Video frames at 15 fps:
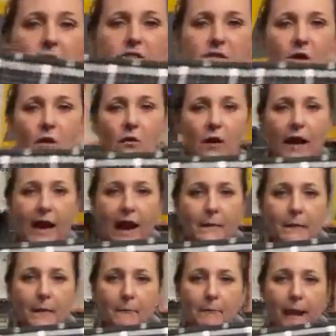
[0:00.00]
So
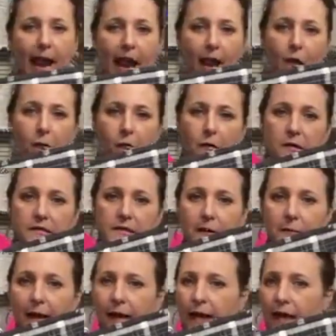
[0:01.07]
I'm backwards
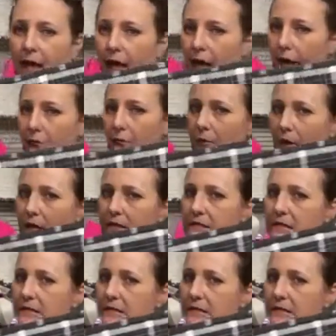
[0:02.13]
on my camera,